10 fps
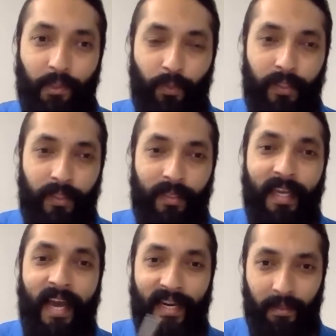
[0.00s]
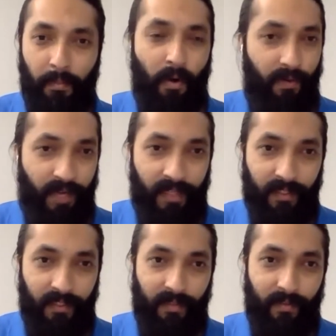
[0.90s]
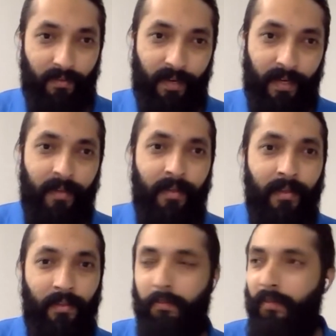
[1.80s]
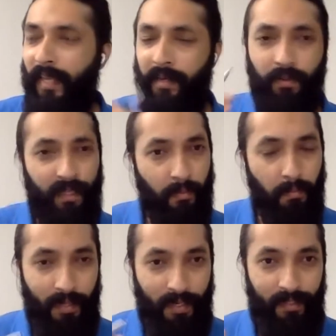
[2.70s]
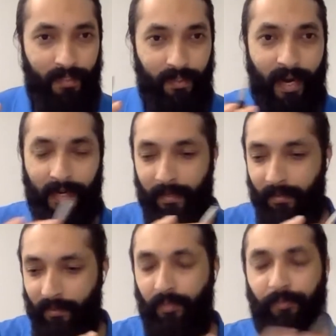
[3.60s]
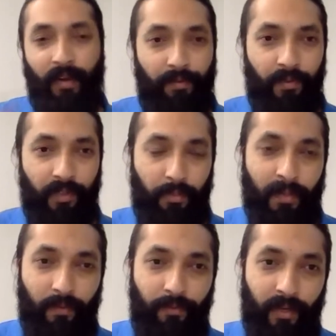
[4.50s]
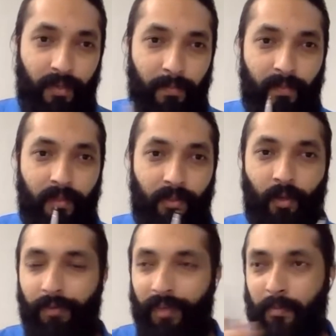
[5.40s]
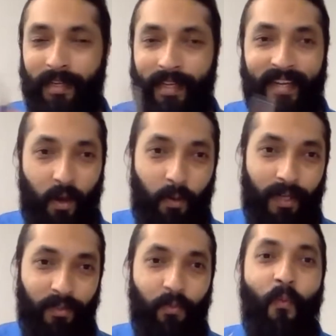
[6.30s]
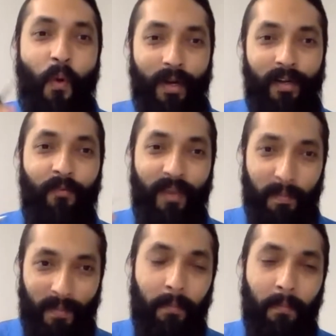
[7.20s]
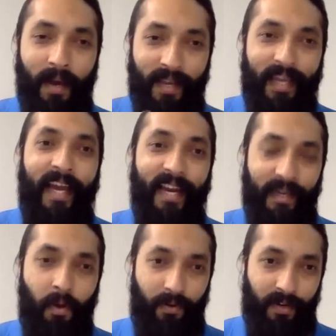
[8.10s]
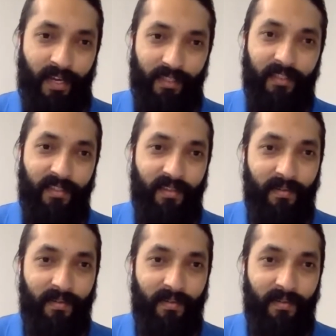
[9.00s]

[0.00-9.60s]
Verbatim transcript: with AI democratization, right? So, can you take a minute and just for everyone's benefit, sort of explain it out as to what we mean by AI democratization?